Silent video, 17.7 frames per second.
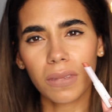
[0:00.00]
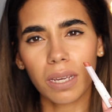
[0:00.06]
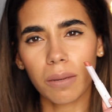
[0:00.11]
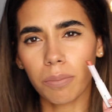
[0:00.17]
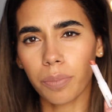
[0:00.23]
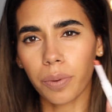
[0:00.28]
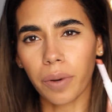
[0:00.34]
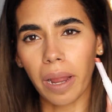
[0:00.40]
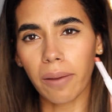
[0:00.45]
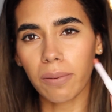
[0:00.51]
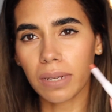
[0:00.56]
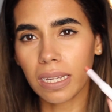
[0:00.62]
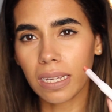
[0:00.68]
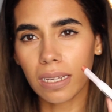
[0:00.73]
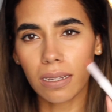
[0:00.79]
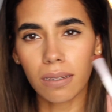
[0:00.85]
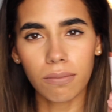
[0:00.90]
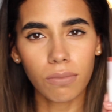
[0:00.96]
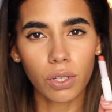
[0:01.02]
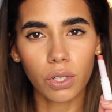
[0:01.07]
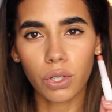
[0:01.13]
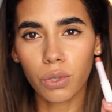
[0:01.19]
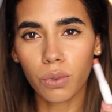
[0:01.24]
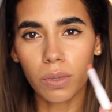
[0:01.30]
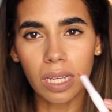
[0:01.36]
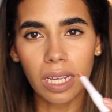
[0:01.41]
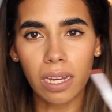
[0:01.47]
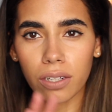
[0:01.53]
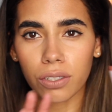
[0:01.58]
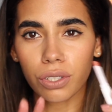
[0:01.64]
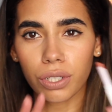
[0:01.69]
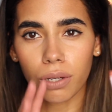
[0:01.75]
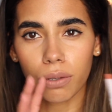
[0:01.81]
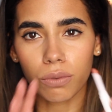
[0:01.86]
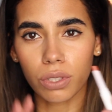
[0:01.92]
brownie, nudie
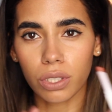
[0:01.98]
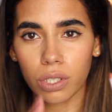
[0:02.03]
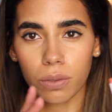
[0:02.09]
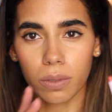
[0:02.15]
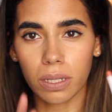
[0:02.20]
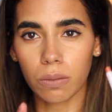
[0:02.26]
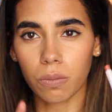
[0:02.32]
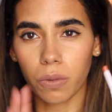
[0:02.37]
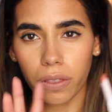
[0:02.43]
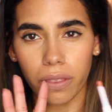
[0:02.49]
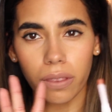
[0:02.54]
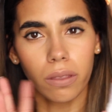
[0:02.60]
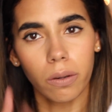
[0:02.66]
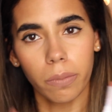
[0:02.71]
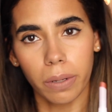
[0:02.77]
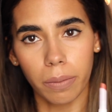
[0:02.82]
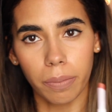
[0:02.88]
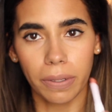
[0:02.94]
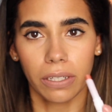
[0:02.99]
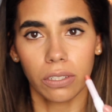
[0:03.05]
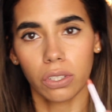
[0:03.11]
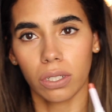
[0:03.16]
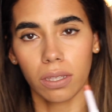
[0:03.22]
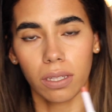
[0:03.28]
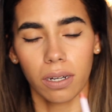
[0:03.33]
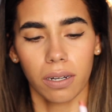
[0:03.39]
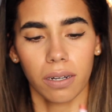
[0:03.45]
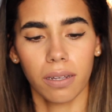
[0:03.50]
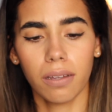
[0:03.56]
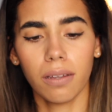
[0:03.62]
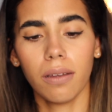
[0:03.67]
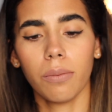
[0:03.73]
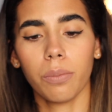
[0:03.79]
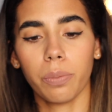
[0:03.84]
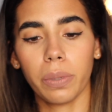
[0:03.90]
undertones to it with a little bit of peach in there.
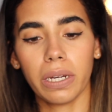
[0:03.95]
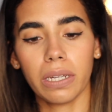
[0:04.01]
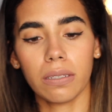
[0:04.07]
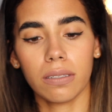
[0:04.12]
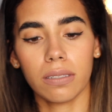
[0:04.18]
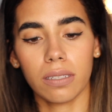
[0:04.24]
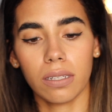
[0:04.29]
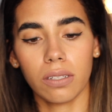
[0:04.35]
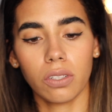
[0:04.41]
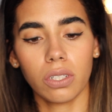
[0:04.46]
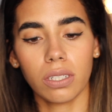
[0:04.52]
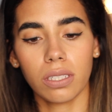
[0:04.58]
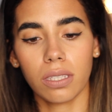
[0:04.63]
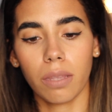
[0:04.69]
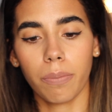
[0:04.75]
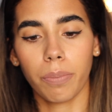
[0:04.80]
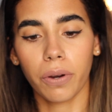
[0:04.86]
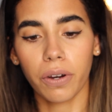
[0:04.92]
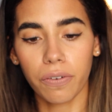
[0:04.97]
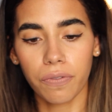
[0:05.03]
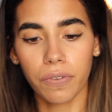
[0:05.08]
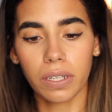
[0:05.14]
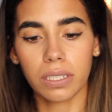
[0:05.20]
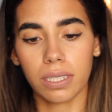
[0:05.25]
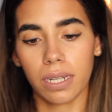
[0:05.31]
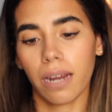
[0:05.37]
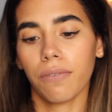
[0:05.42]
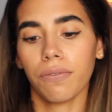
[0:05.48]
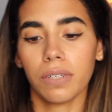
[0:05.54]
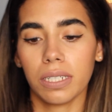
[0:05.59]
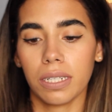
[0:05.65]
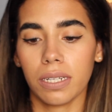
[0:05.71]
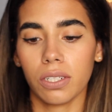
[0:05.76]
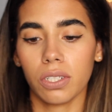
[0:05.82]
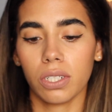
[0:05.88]
But it's just the perfect
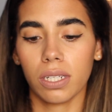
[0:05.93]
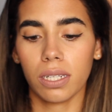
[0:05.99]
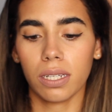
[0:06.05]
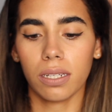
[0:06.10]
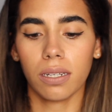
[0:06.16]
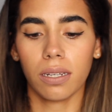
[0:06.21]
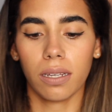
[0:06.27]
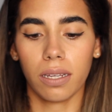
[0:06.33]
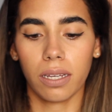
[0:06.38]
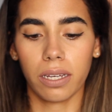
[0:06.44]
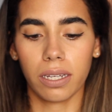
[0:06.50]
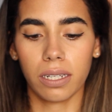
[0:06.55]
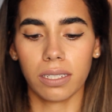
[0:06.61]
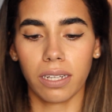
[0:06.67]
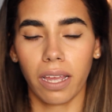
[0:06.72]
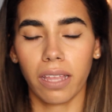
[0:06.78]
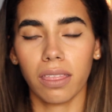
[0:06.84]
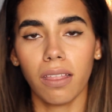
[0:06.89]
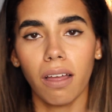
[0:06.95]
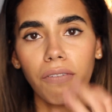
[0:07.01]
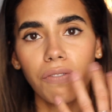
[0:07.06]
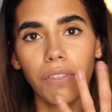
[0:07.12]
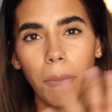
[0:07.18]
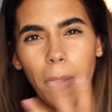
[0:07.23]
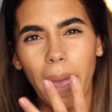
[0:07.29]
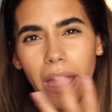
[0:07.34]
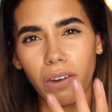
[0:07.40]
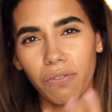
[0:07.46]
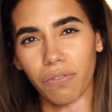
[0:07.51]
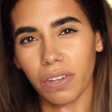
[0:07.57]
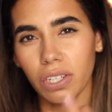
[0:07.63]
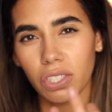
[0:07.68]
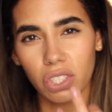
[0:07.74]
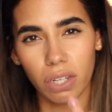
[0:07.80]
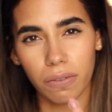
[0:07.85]
everyday shade, and I love the matte
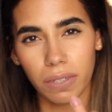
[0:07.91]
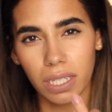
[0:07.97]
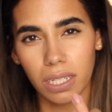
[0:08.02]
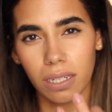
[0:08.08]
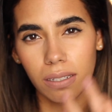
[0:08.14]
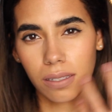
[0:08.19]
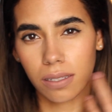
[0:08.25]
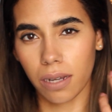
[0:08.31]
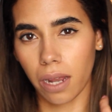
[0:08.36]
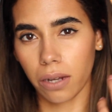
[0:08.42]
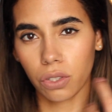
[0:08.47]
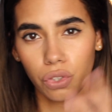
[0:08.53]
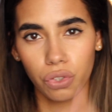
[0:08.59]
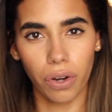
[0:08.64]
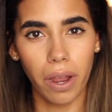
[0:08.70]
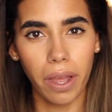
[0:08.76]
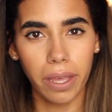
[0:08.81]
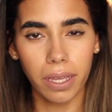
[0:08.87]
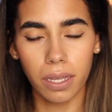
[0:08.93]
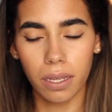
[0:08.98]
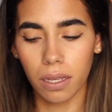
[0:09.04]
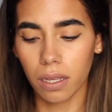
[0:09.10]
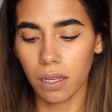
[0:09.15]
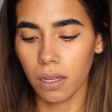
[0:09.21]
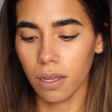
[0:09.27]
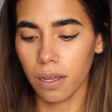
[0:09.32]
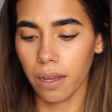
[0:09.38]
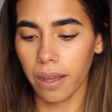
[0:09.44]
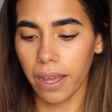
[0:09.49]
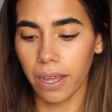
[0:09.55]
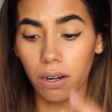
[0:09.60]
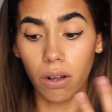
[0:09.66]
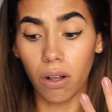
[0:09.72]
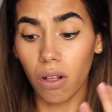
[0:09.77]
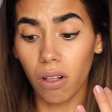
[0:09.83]
finish of it. It's not drying
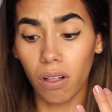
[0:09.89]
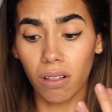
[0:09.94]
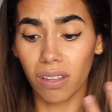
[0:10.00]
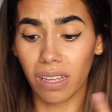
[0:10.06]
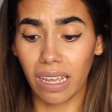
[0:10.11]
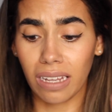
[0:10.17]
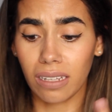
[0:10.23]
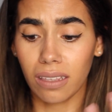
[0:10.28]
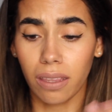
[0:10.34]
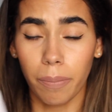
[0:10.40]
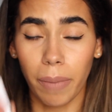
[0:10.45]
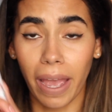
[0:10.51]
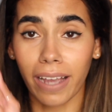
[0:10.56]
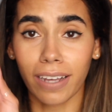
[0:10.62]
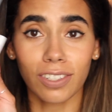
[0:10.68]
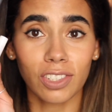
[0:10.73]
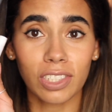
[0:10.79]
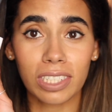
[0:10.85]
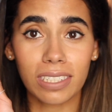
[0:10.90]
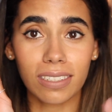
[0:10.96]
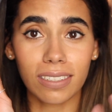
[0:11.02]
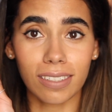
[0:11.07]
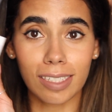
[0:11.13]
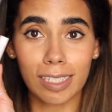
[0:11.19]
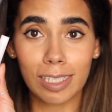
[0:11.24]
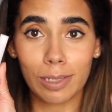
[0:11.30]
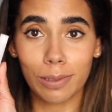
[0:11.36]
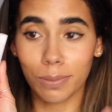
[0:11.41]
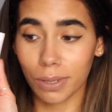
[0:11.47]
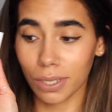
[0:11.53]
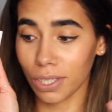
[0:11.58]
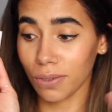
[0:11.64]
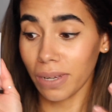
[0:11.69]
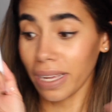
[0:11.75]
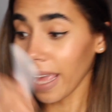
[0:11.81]
at all, and the packaging is super
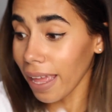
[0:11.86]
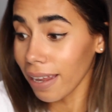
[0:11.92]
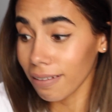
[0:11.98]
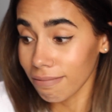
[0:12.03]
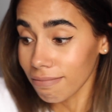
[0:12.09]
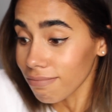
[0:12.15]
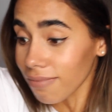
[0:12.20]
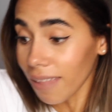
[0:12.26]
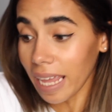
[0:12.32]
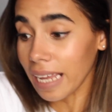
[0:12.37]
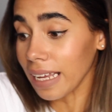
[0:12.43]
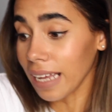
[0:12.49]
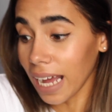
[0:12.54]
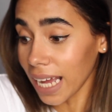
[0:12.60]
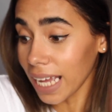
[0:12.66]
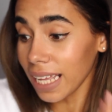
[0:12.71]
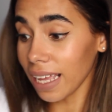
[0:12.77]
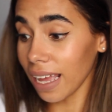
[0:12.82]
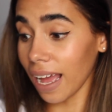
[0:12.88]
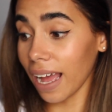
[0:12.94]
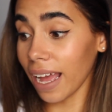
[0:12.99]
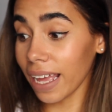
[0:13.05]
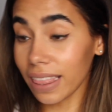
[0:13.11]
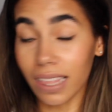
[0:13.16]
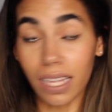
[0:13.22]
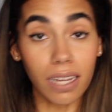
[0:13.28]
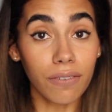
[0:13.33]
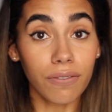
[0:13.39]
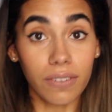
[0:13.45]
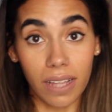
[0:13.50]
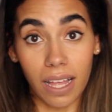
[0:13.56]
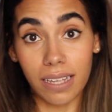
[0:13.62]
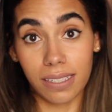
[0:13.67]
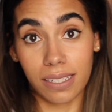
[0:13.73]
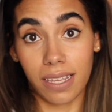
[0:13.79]
cute. Again, like I love
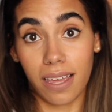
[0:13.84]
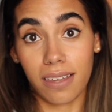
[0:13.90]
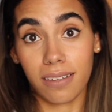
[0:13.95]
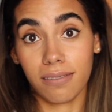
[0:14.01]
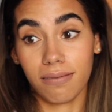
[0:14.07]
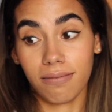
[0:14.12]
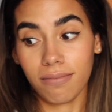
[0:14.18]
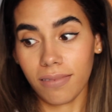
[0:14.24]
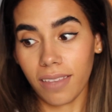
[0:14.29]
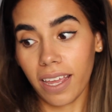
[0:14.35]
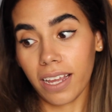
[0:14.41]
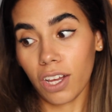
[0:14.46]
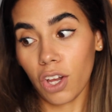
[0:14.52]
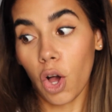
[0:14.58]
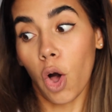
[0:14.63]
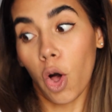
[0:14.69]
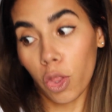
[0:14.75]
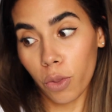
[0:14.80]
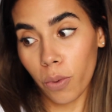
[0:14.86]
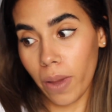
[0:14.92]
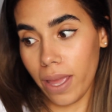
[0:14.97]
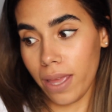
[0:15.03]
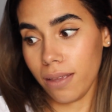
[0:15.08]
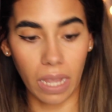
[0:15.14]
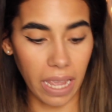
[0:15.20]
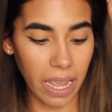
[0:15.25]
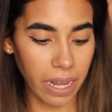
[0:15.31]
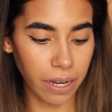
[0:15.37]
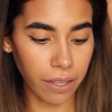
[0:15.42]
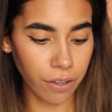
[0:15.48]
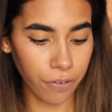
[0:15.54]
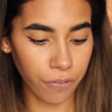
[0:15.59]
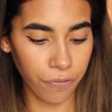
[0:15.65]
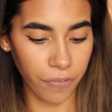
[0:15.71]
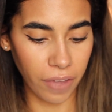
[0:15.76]
Glossier, like all the way.
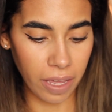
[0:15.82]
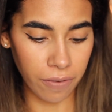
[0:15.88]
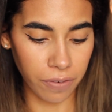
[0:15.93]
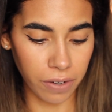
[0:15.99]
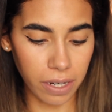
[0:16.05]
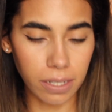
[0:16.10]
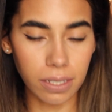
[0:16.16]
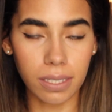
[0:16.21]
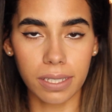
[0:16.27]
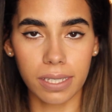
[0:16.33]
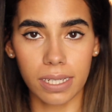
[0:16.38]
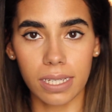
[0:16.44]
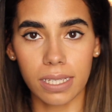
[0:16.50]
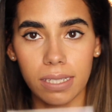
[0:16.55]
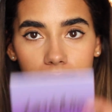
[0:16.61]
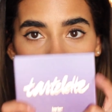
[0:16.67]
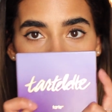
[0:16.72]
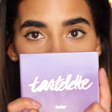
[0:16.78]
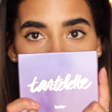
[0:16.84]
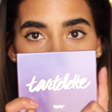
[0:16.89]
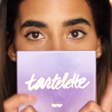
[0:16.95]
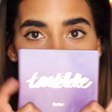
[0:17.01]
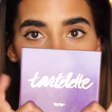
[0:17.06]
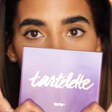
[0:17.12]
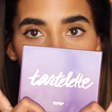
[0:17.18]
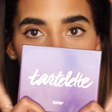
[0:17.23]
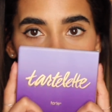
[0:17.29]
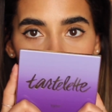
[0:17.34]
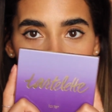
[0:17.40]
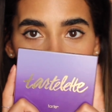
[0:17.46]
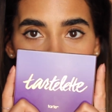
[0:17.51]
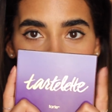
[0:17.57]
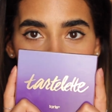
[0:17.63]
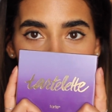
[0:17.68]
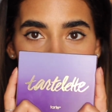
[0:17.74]
Another favorite is the Tartelette
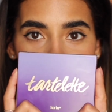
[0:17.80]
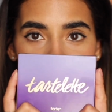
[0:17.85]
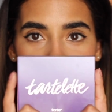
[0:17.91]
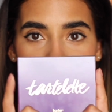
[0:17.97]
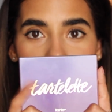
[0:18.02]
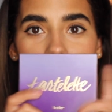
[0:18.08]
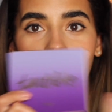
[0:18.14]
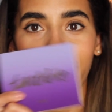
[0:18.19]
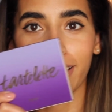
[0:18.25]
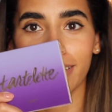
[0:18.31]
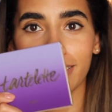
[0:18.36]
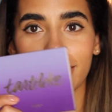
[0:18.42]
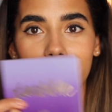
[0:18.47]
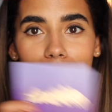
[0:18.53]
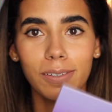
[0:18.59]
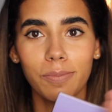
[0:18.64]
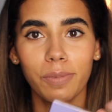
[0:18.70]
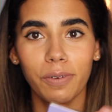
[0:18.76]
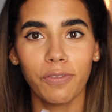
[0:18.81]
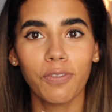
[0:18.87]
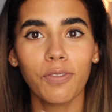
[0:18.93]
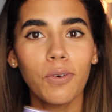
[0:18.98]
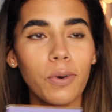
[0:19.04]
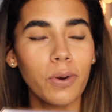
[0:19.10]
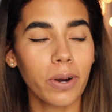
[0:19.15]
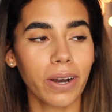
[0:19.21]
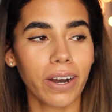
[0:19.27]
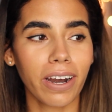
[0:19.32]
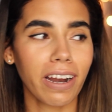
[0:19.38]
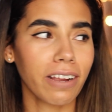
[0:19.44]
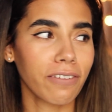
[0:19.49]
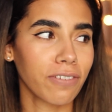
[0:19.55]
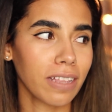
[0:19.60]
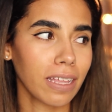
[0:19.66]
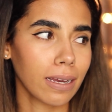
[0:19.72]
palette. And before,
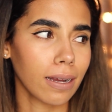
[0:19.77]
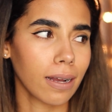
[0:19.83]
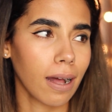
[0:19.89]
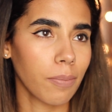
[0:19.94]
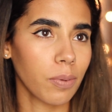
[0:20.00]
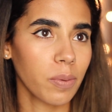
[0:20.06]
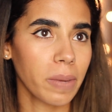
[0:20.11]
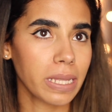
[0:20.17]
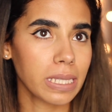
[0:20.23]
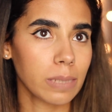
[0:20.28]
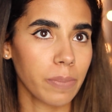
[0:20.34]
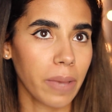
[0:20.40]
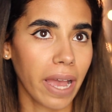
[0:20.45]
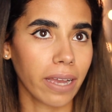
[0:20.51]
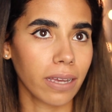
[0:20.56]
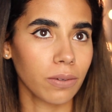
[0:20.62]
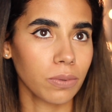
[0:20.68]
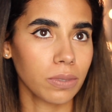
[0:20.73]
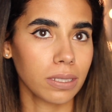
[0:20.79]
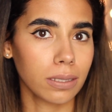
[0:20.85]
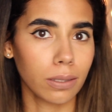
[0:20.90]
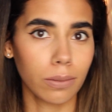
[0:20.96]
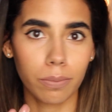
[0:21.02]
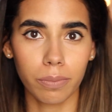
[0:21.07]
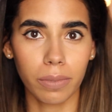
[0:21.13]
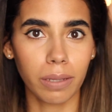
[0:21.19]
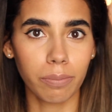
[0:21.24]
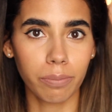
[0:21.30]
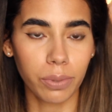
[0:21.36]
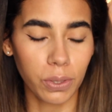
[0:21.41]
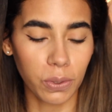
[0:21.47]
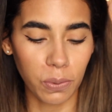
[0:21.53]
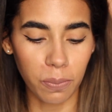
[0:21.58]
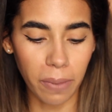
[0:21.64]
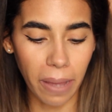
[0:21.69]
I feel like a couple months back, it was the In
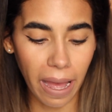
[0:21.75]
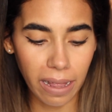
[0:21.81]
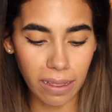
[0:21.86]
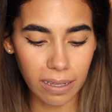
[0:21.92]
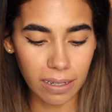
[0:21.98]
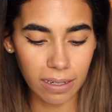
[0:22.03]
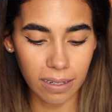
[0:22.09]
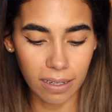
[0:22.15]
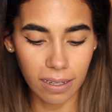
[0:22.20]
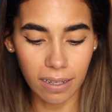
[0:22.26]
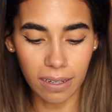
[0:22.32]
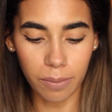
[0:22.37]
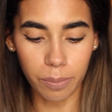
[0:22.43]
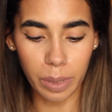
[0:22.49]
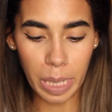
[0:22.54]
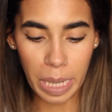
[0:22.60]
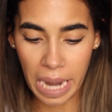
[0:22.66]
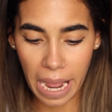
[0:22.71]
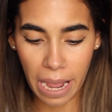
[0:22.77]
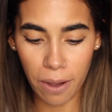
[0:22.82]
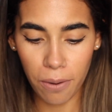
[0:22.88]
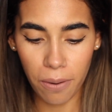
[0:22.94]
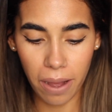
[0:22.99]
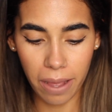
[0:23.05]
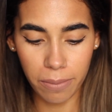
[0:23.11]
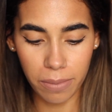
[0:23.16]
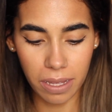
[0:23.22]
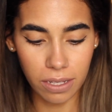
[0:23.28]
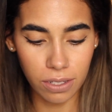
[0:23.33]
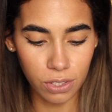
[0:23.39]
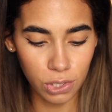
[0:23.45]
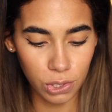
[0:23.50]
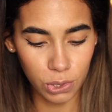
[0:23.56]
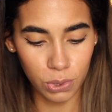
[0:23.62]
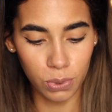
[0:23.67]
Bloom palette, but now I'm
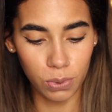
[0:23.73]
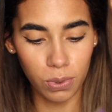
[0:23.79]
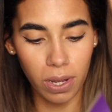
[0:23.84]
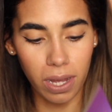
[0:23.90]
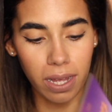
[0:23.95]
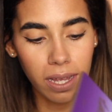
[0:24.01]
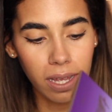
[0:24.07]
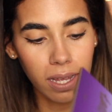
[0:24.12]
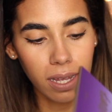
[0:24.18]
into